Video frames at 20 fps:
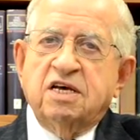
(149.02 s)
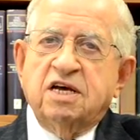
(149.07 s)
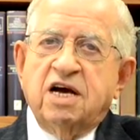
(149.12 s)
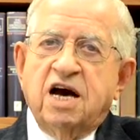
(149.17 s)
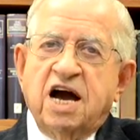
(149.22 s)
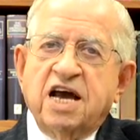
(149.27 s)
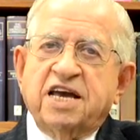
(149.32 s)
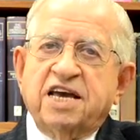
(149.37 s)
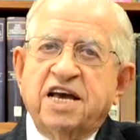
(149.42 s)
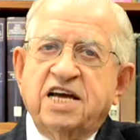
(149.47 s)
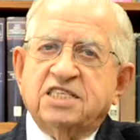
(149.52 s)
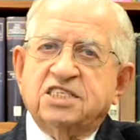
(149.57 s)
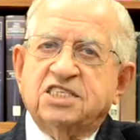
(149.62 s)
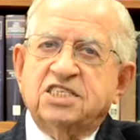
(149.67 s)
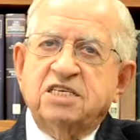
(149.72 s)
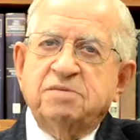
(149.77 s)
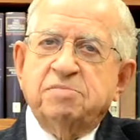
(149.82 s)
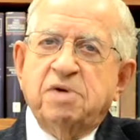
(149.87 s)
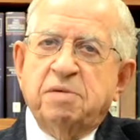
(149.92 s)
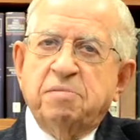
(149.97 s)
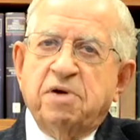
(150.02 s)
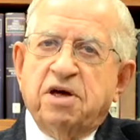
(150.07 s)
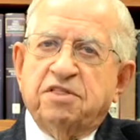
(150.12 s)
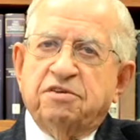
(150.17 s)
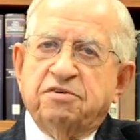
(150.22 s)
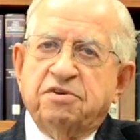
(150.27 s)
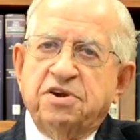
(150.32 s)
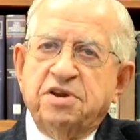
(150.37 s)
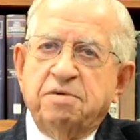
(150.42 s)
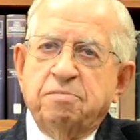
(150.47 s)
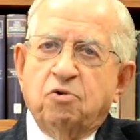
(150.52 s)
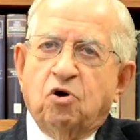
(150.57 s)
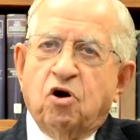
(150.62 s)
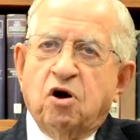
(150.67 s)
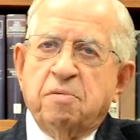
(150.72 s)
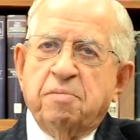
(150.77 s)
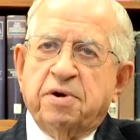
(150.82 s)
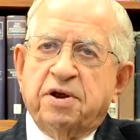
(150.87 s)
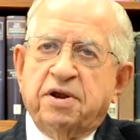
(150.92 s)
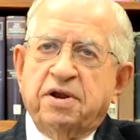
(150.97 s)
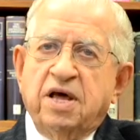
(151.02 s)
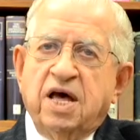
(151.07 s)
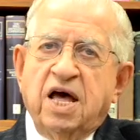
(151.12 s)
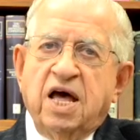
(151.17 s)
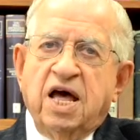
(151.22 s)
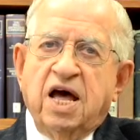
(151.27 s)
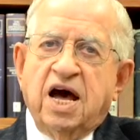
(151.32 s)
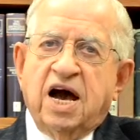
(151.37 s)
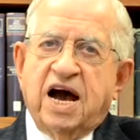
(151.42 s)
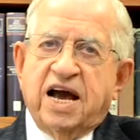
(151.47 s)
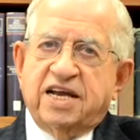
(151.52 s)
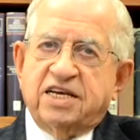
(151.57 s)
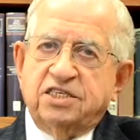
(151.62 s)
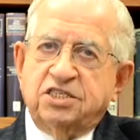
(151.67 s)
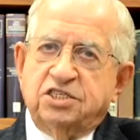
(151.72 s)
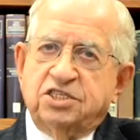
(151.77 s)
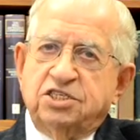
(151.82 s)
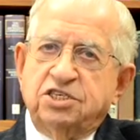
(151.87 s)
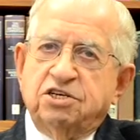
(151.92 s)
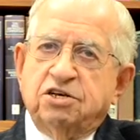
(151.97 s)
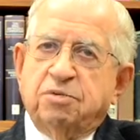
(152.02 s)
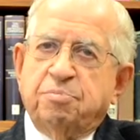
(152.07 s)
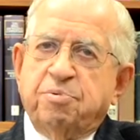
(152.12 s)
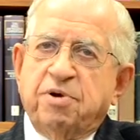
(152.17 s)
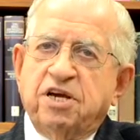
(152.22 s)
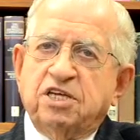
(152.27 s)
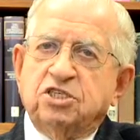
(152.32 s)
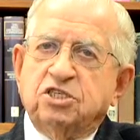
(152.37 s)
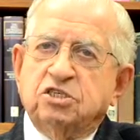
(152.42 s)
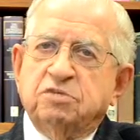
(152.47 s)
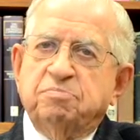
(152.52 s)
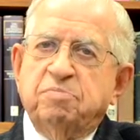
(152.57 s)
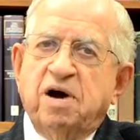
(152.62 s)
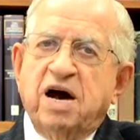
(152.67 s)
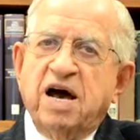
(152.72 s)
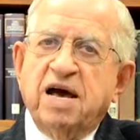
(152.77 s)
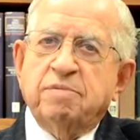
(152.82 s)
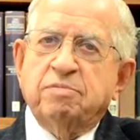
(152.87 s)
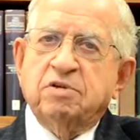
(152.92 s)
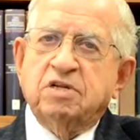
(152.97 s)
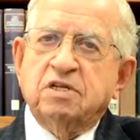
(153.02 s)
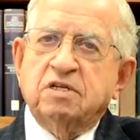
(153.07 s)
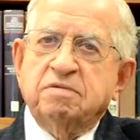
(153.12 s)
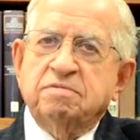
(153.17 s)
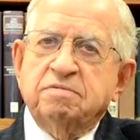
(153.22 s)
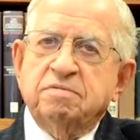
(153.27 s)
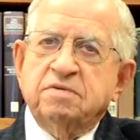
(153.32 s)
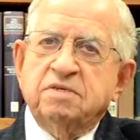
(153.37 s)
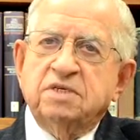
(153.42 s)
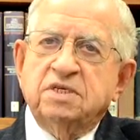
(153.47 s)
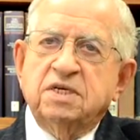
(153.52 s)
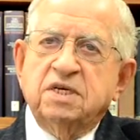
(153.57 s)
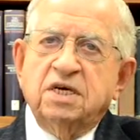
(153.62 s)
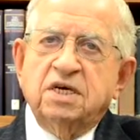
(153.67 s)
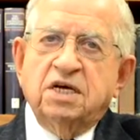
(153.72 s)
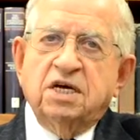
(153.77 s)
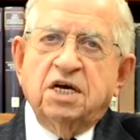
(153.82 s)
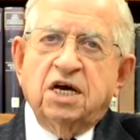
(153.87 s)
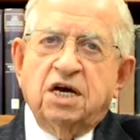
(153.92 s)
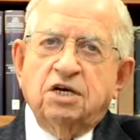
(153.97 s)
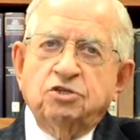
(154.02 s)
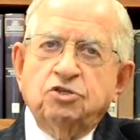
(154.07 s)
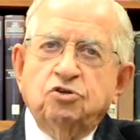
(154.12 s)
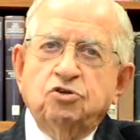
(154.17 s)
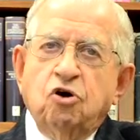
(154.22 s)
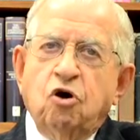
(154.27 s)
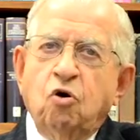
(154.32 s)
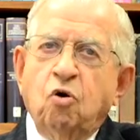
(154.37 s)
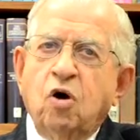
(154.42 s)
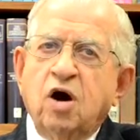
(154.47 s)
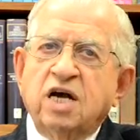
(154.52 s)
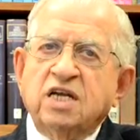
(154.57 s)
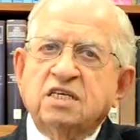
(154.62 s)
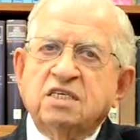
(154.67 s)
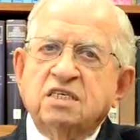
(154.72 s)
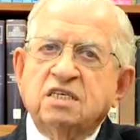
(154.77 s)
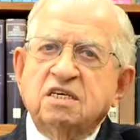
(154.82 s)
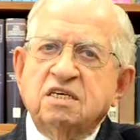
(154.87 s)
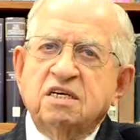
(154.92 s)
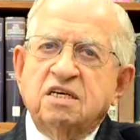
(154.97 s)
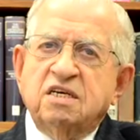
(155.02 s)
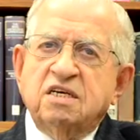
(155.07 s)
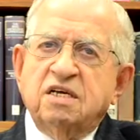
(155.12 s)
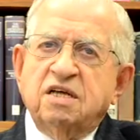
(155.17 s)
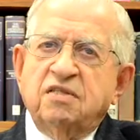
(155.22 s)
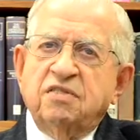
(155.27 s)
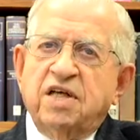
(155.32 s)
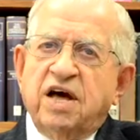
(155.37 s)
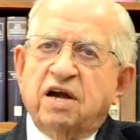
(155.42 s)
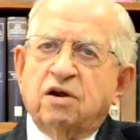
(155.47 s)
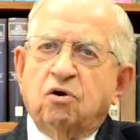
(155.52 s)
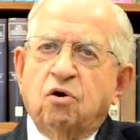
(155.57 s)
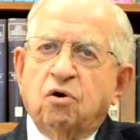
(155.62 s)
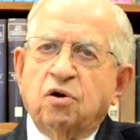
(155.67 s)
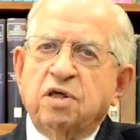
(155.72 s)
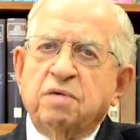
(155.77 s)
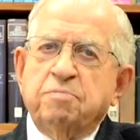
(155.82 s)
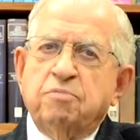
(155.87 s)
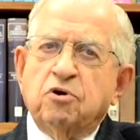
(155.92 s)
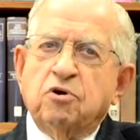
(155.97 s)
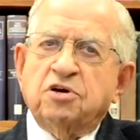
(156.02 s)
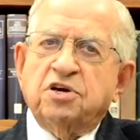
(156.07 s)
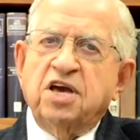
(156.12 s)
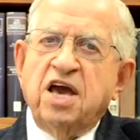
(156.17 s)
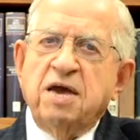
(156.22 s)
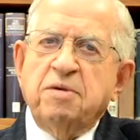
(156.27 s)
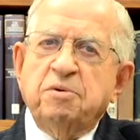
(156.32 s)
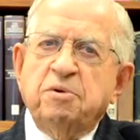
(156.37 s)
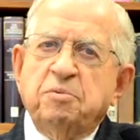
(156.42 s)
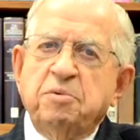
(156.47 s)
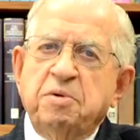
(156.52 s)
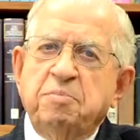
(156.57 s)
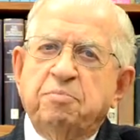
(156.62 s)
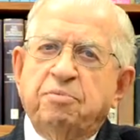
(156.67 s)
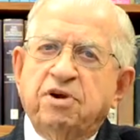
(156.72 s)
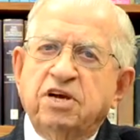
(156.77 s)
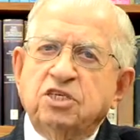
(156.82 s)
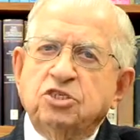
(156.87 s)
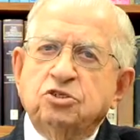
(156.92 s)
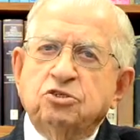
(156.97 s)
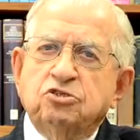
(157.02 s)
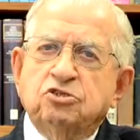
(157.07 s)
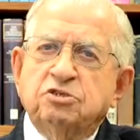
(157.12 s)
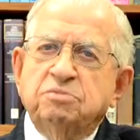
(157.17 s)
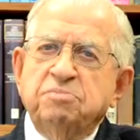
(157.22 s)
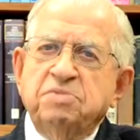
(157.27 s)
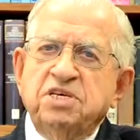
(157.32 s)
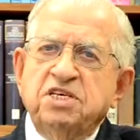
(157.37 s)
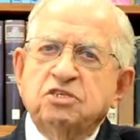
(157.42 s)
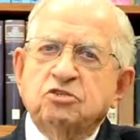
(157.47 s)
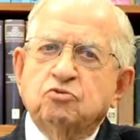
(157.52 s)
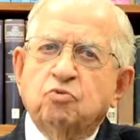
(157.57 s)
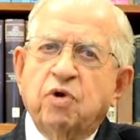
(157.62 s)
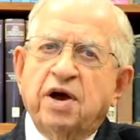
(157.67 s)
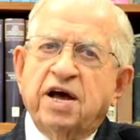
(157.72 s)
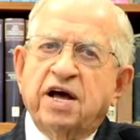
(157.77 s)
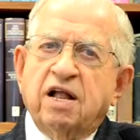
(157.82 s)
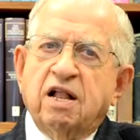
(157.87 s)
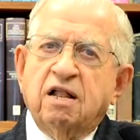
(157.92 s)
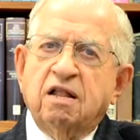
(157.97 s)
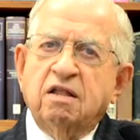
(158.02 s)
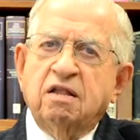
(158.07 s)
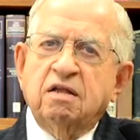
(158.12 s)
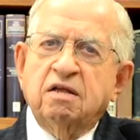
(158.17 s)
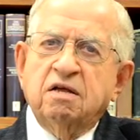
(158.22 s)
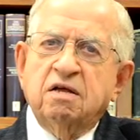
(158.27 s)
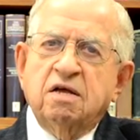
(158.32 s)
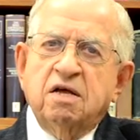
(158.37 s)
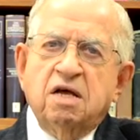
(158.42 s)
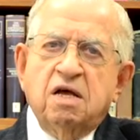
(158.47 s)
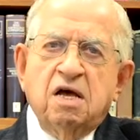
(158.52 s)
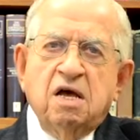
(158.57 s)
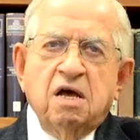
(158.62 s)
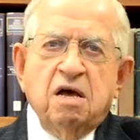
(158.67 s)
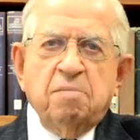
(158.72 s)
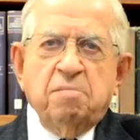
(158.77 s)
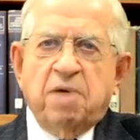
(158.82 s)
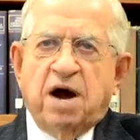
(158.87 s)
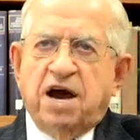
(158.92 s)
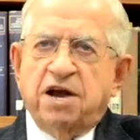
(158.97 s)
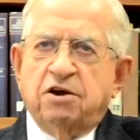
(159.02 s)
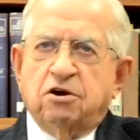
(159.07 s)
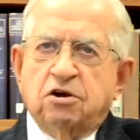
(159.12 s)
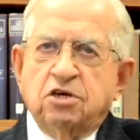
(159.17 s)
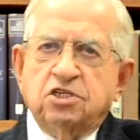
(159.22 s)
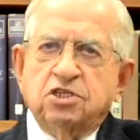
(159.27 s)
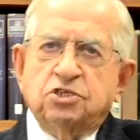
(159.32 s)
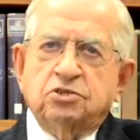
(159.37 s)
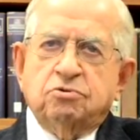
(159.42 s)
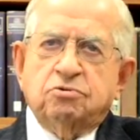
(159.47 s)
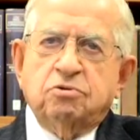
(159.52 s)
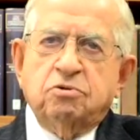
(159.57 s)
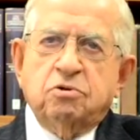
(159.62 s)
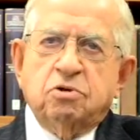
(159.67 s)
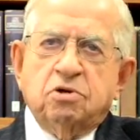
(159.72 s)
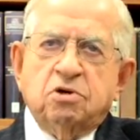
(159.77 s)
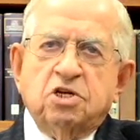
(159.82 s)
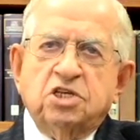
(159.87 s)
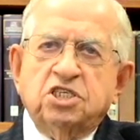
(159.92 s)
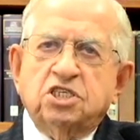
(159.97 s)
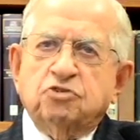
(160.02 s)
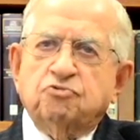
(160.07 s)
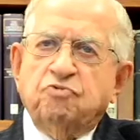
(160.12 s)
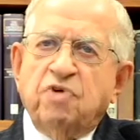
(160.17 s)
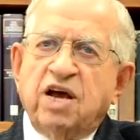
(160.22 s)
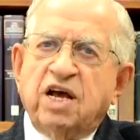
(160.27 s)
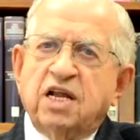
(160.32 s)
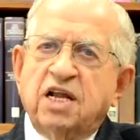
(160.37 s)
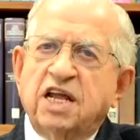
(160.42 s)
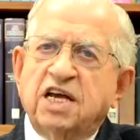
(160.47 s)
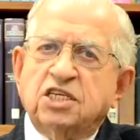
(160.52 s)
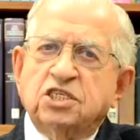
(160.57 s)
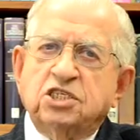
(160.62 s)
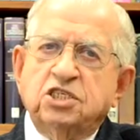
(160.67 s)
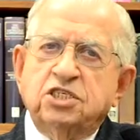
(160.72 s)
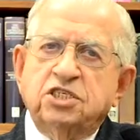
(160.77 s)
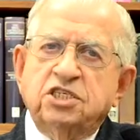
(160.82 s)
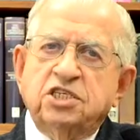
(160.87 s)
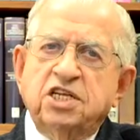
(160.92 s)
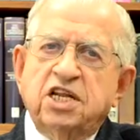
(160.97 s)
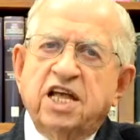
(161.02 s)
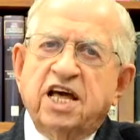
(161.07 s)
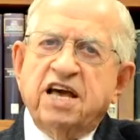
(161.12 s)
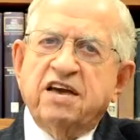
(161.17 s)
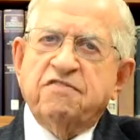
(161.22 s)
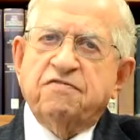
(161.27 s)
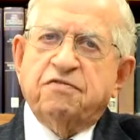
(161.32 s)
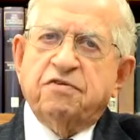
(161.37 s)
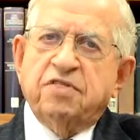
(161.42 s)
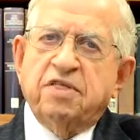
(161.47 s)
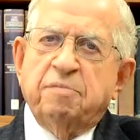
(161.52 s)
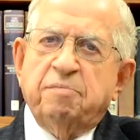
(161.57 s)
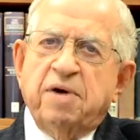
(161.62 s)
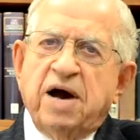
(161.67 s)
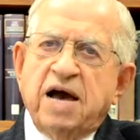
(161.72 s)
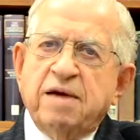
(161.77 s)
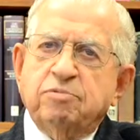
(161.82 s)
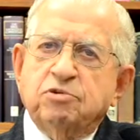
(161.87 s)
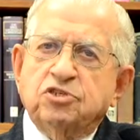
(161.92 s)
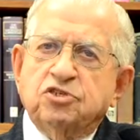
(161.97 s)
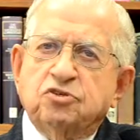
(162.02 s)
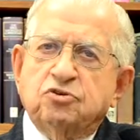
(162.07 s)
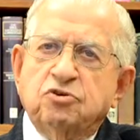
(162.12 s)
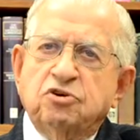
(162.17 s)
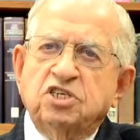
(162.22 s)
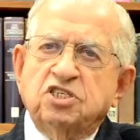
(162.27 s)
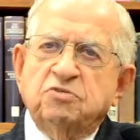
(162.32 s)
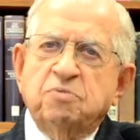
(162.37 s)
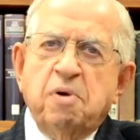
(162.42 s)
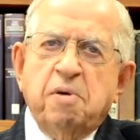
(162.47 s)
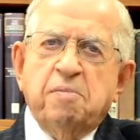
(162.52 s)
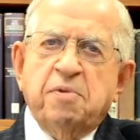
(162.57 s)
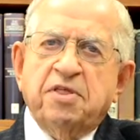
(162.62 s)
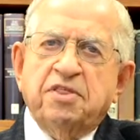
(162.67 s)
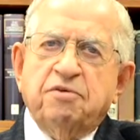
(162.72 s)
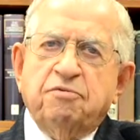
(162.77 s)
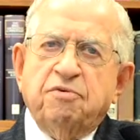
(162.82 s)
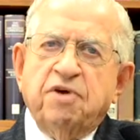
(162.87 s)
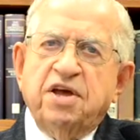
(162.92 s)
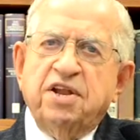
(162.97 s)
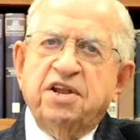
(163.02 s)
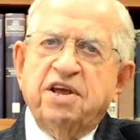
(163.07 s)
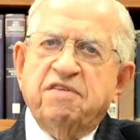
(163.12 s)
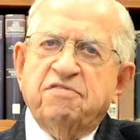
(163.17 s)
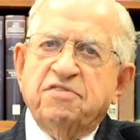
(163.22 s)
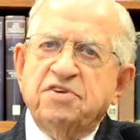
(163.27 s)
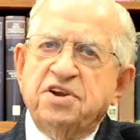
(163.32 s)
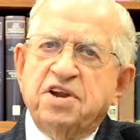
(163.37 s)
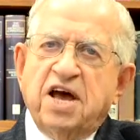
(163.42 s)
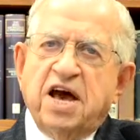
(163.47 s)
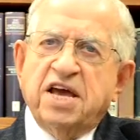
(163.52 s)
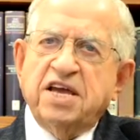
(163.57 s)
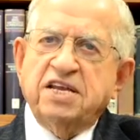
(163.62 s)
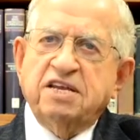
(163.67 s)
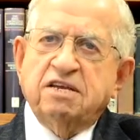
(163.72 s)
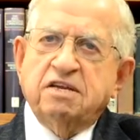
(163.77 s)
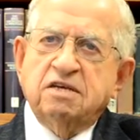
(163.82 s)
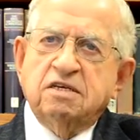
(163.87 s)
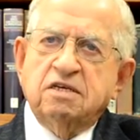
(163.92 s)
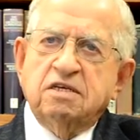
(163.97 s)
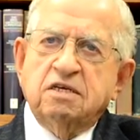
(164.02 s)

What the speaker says: I can't see my mother anymore, but I can see her precious Bible. And you know what? That holy book came to be precious to me as well. My earliest recollections in life were the Bible stories my mother read every night.